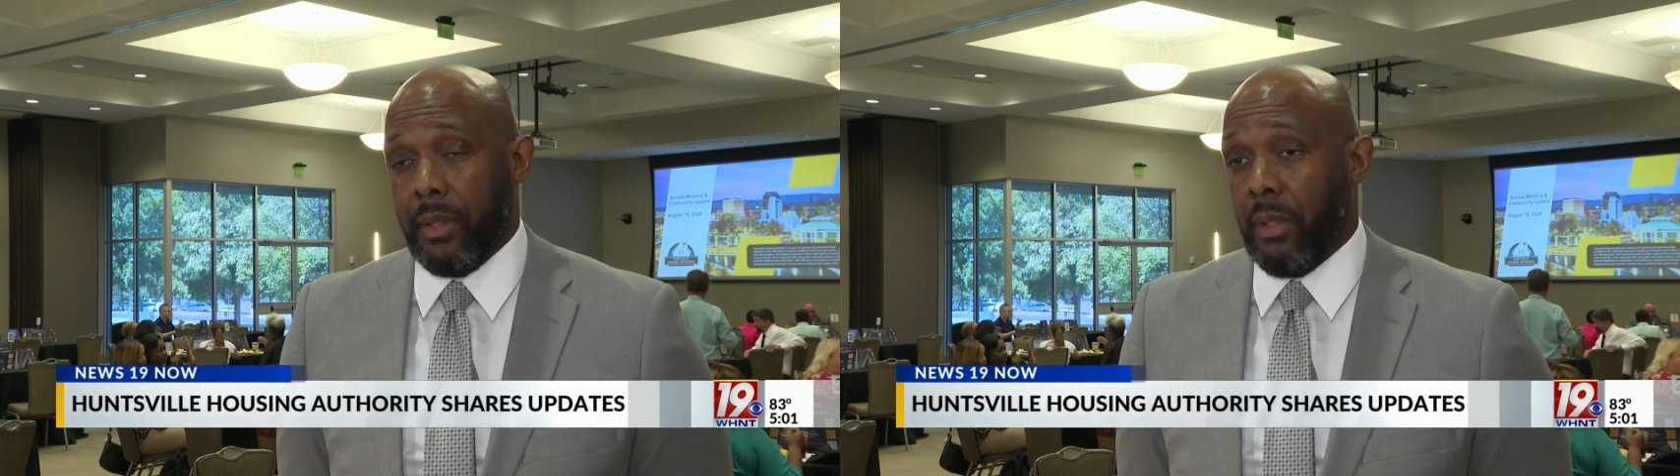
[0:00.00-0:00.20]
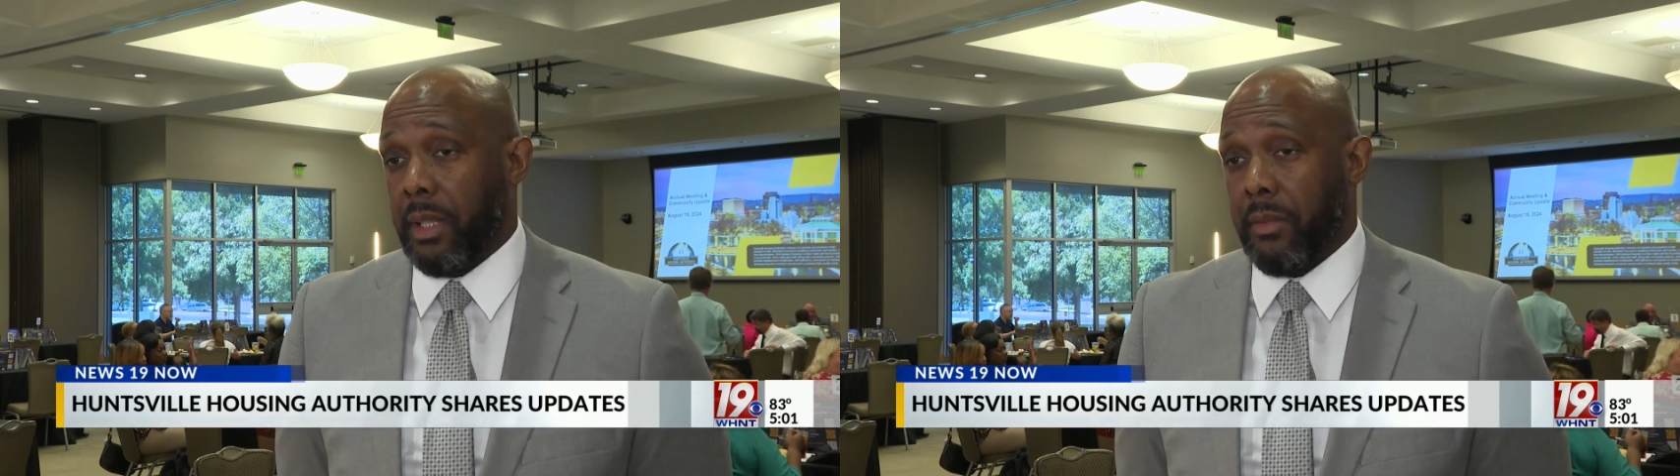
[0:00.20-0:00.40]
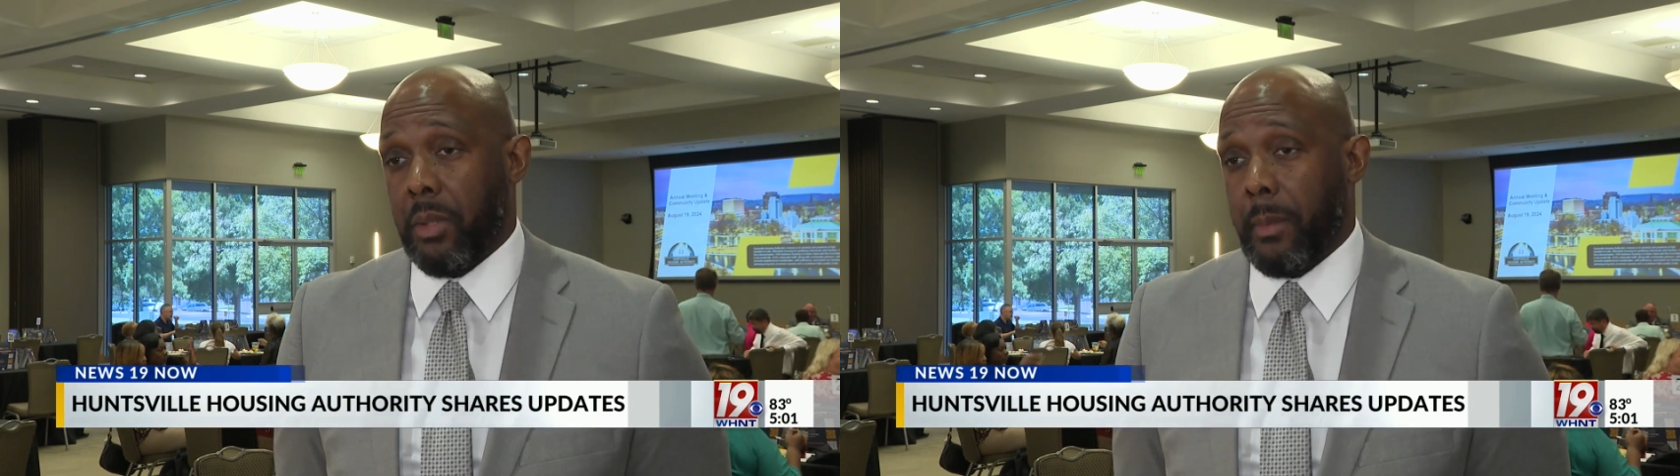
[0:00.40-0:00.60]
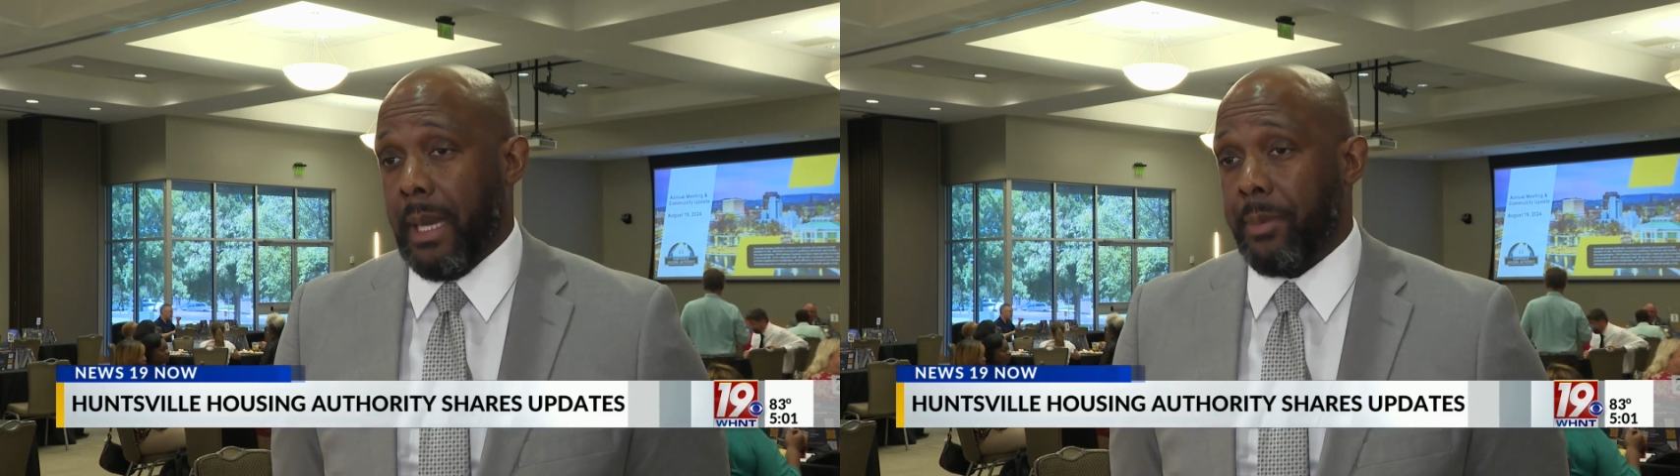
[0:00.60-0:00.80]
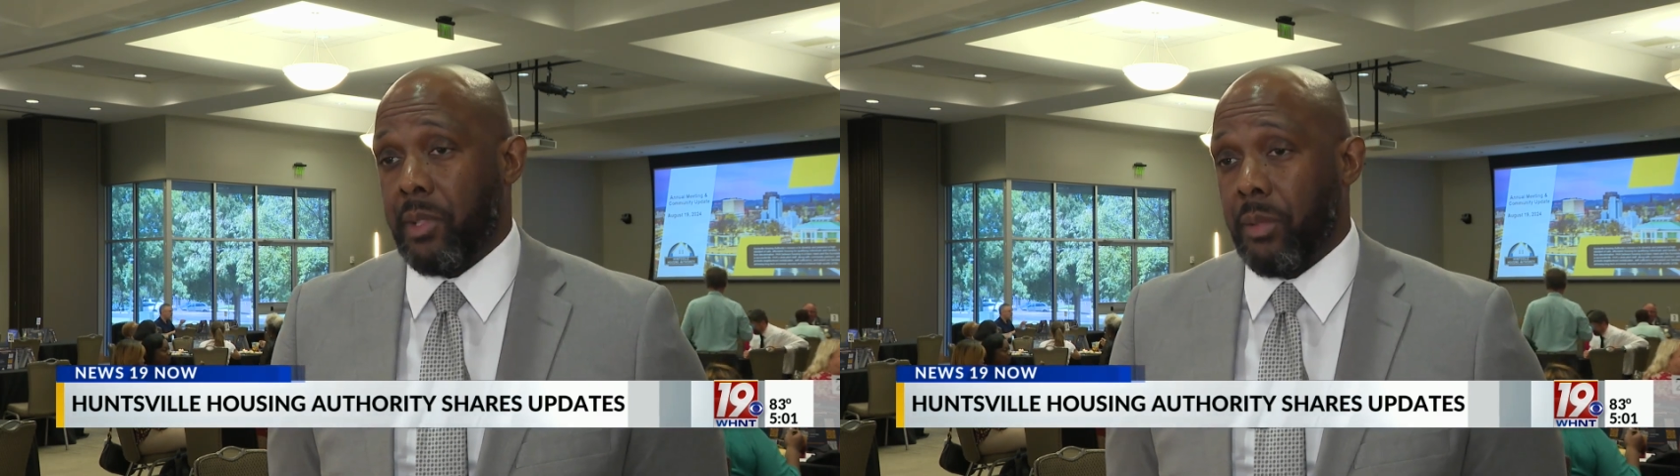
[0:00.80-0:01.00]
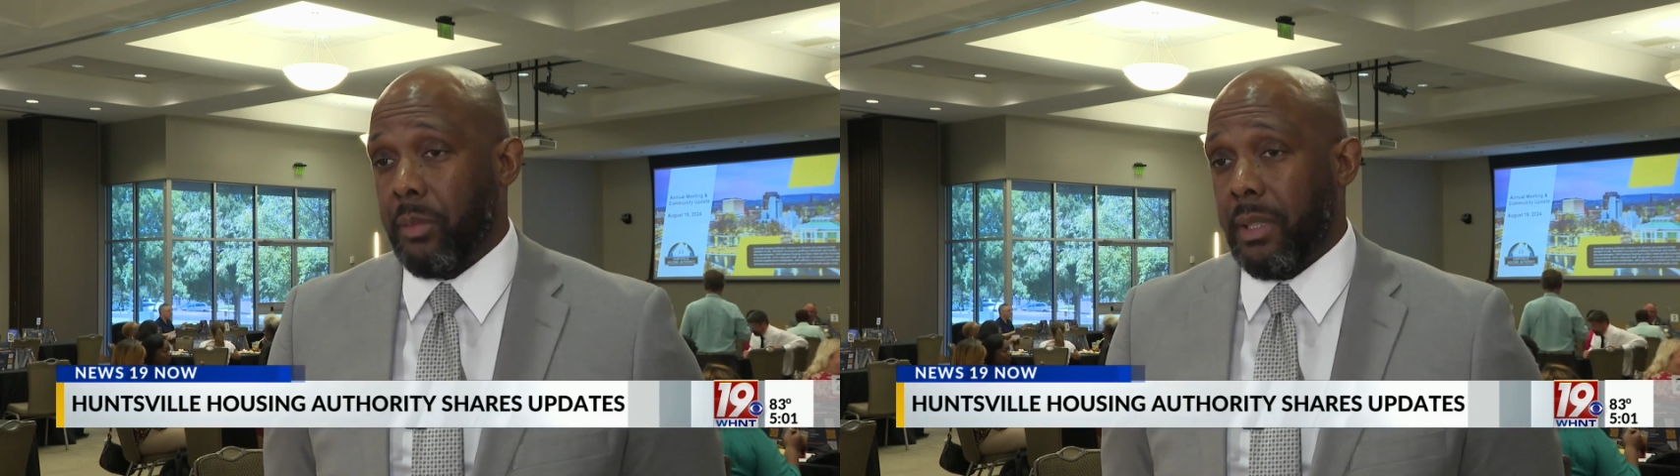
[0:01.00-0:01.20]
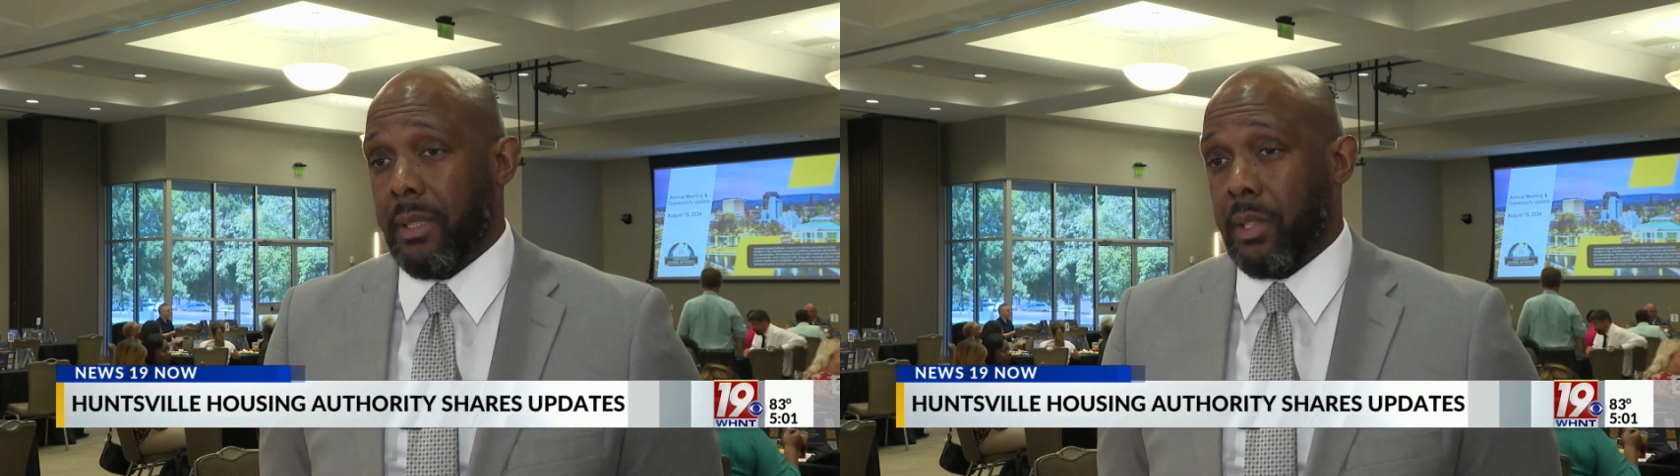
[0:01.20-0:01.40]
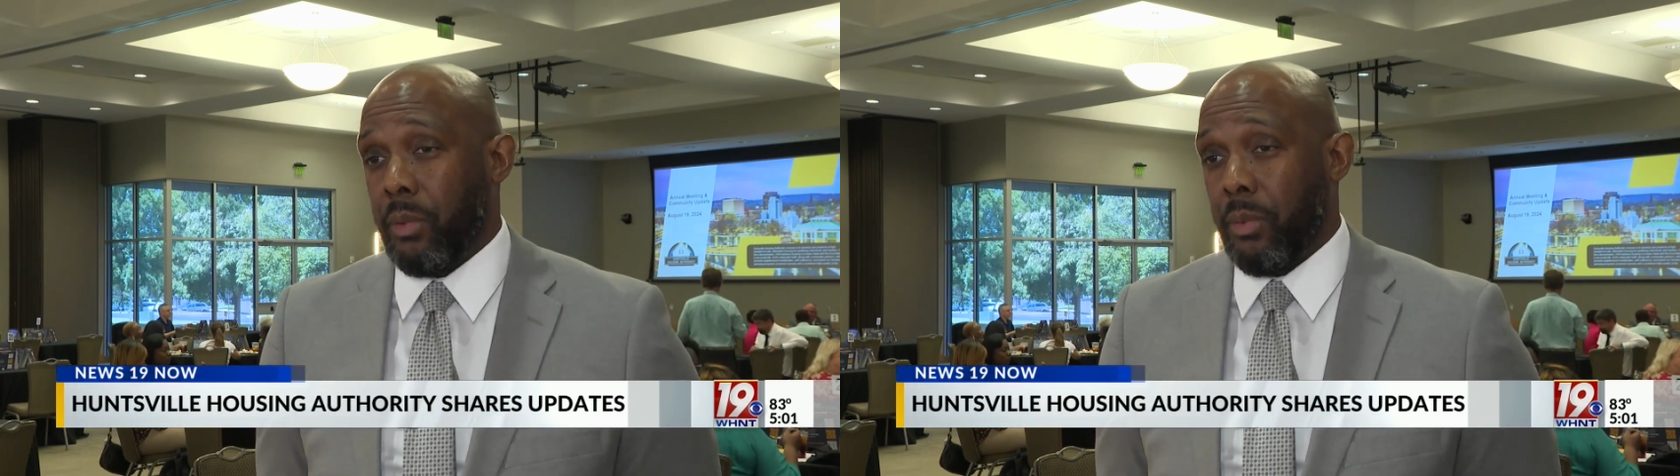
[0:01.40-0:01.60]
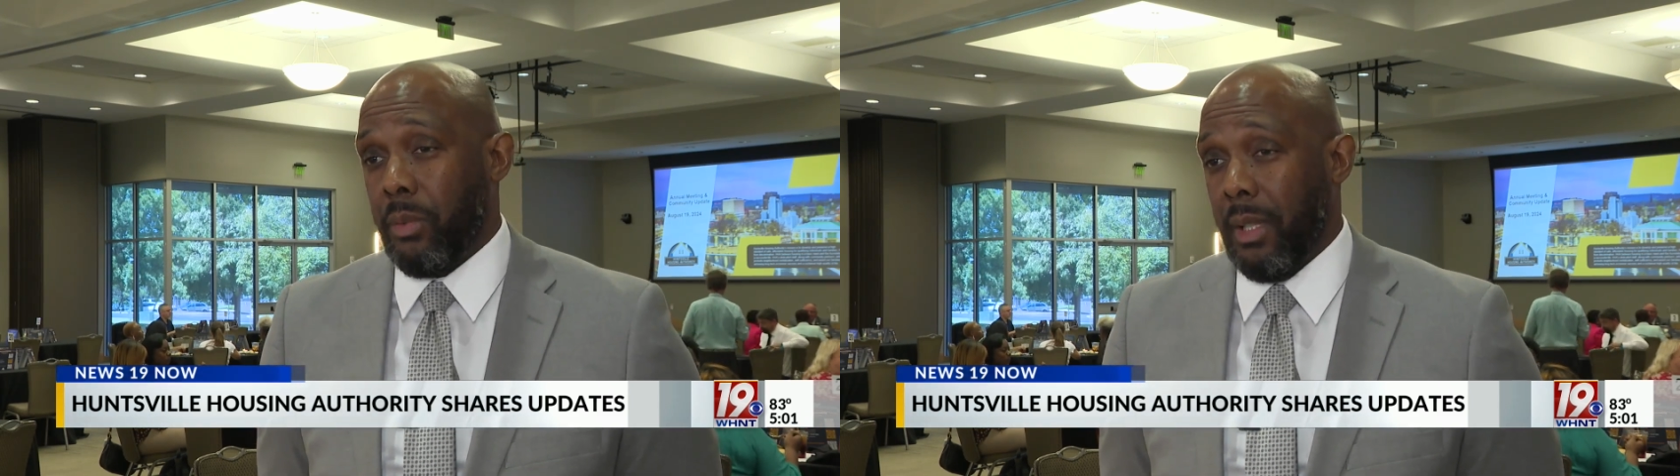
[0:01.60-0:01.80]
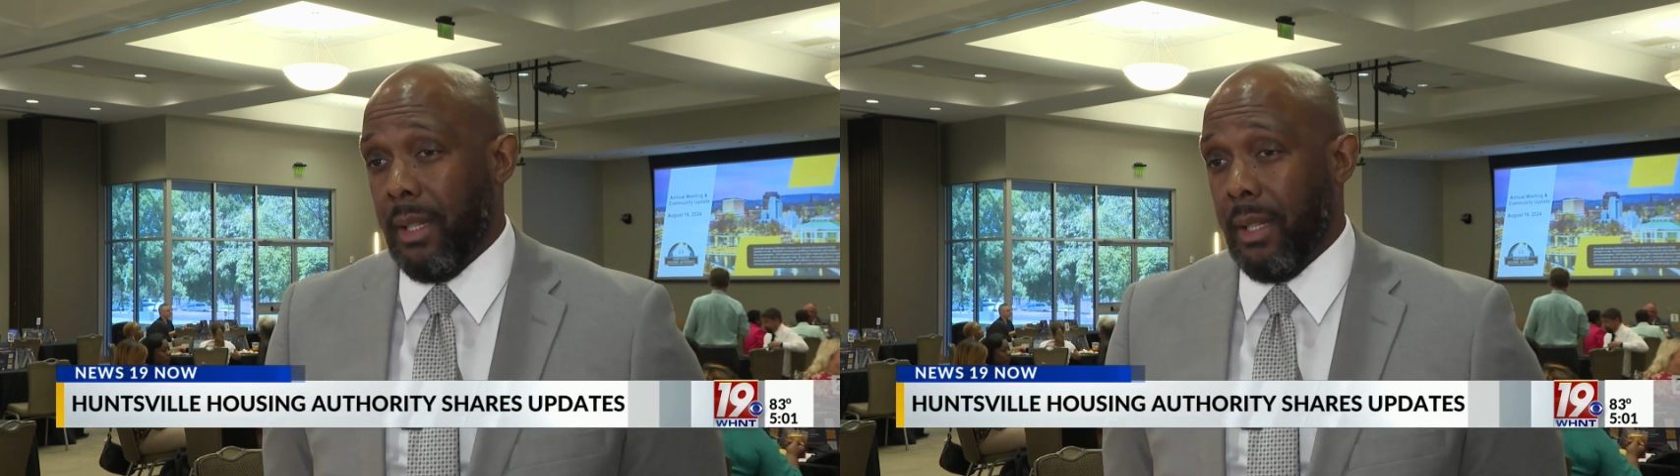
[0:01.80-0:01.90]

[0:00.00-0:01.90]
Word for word: going to give them an opportunity to